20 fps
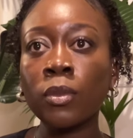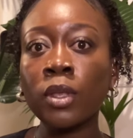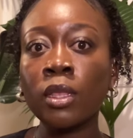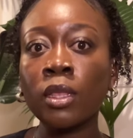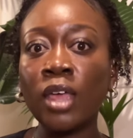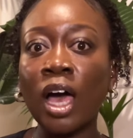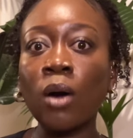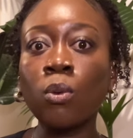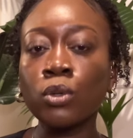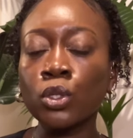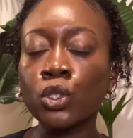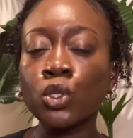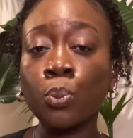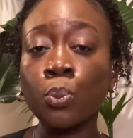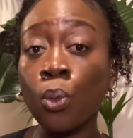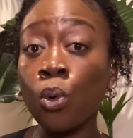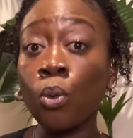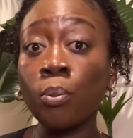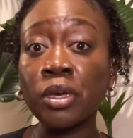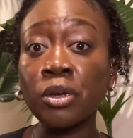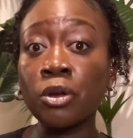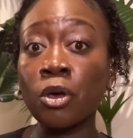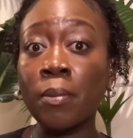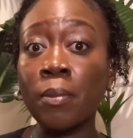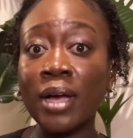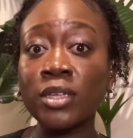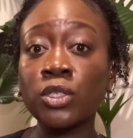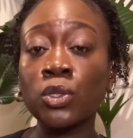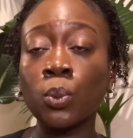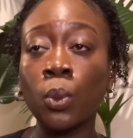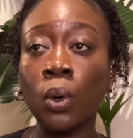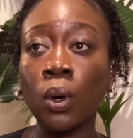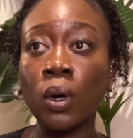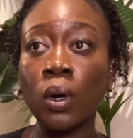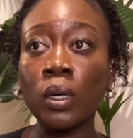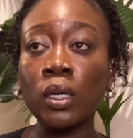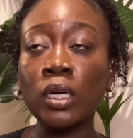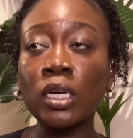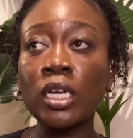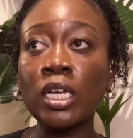that will support me no matter
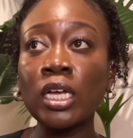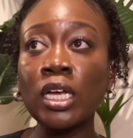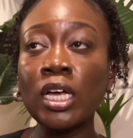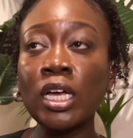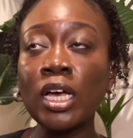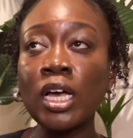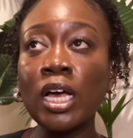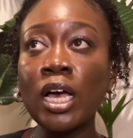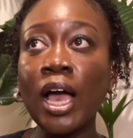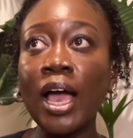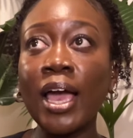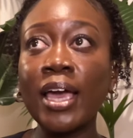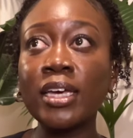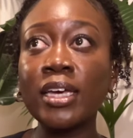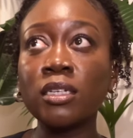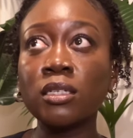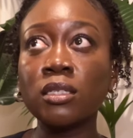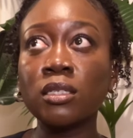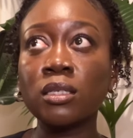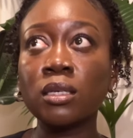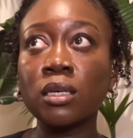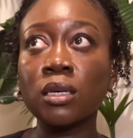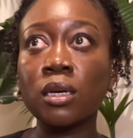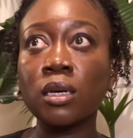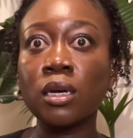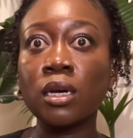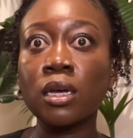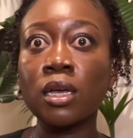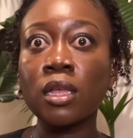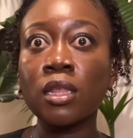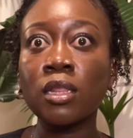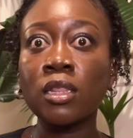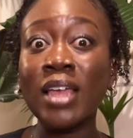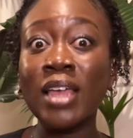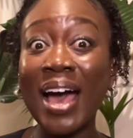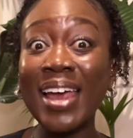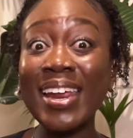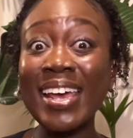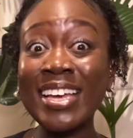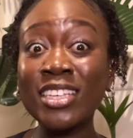what. And
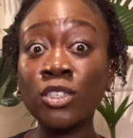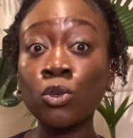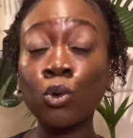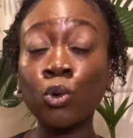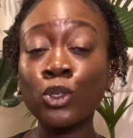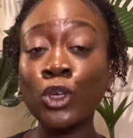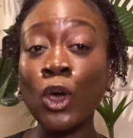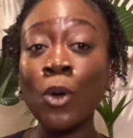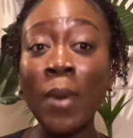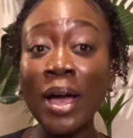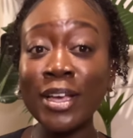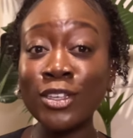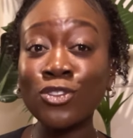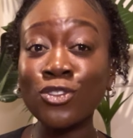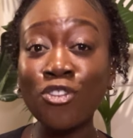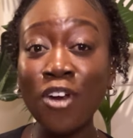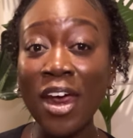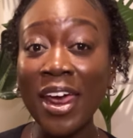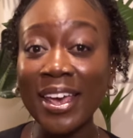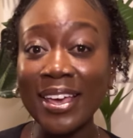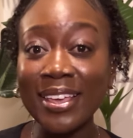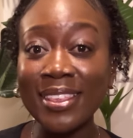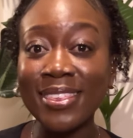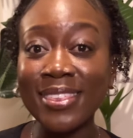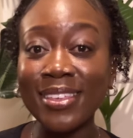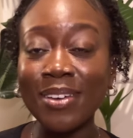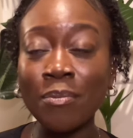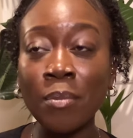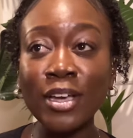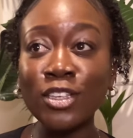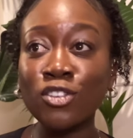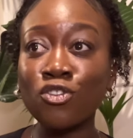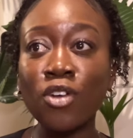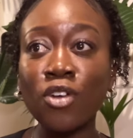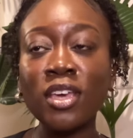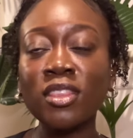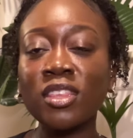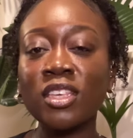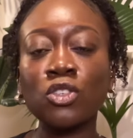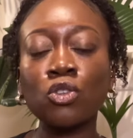that is also my strength. My
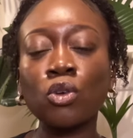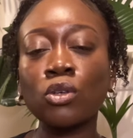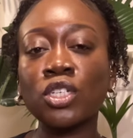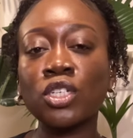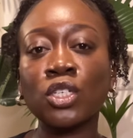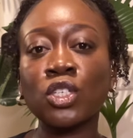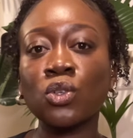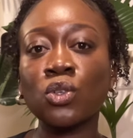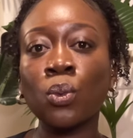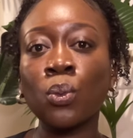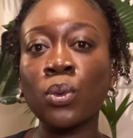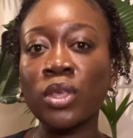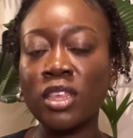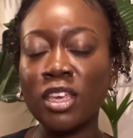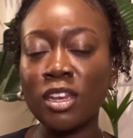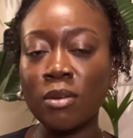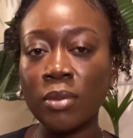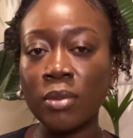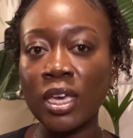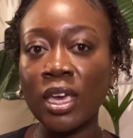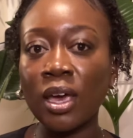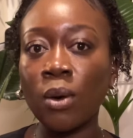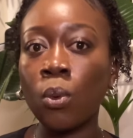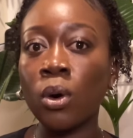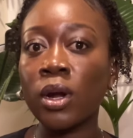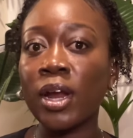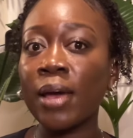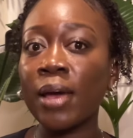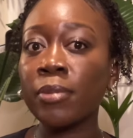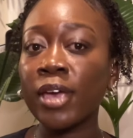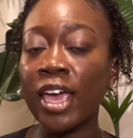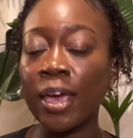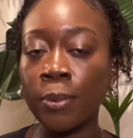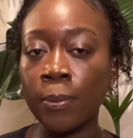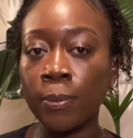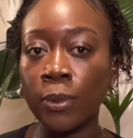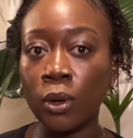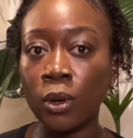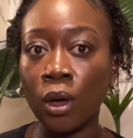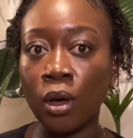strength is not just within me and what I'm
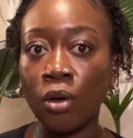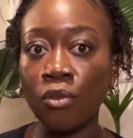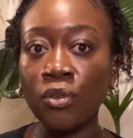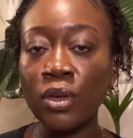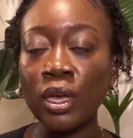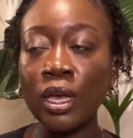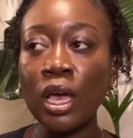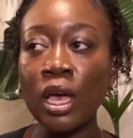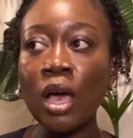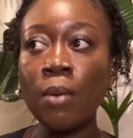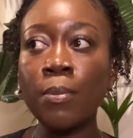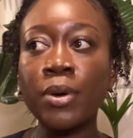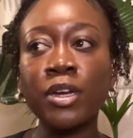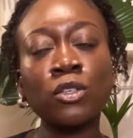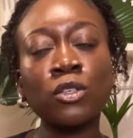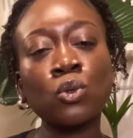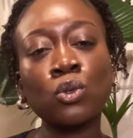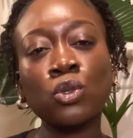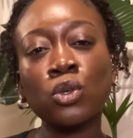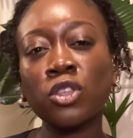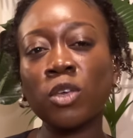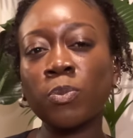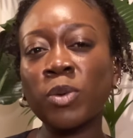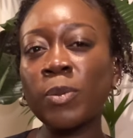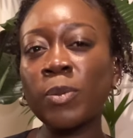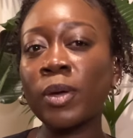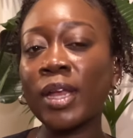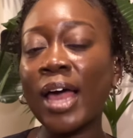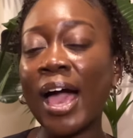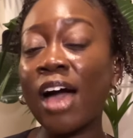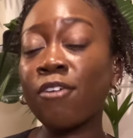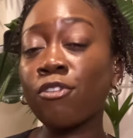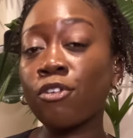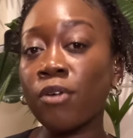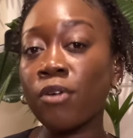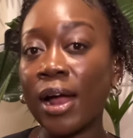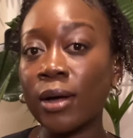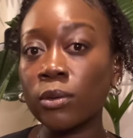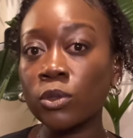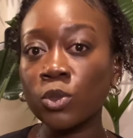capable of, but it's also the people I have
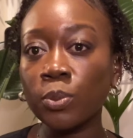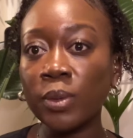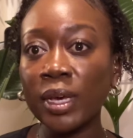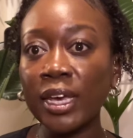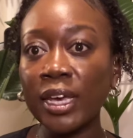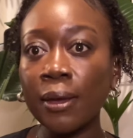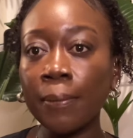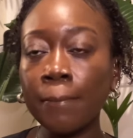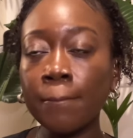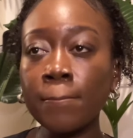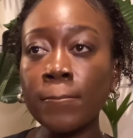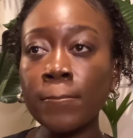around me